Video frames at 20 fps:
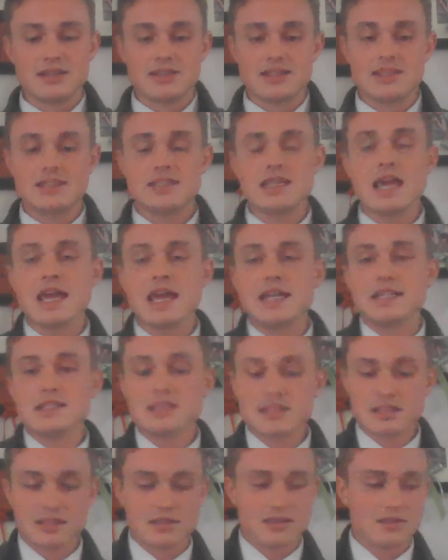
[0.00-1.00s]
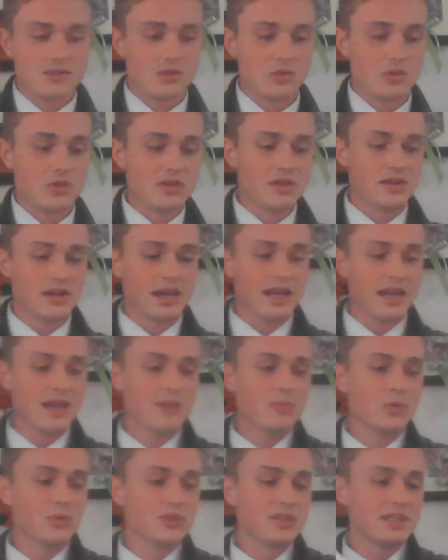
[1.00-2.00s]
sense, or they're
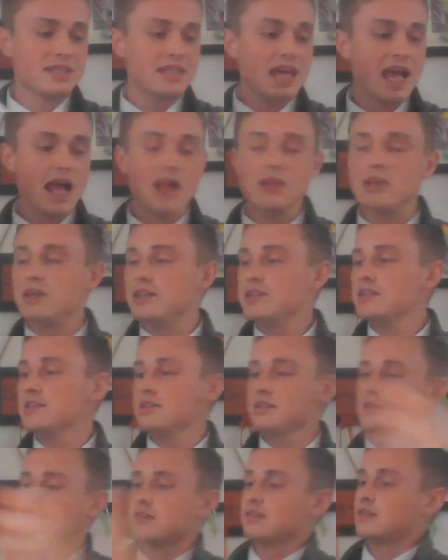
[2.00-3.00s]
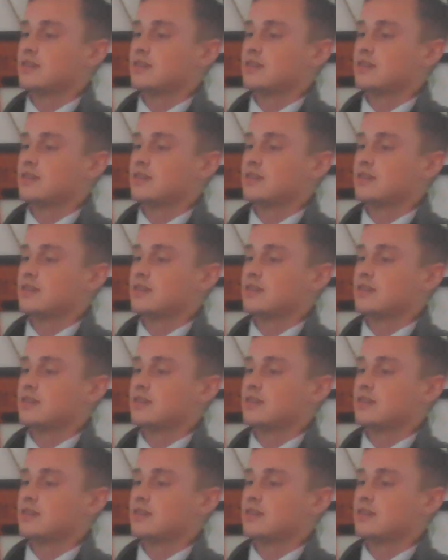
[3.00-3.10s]
able to tell us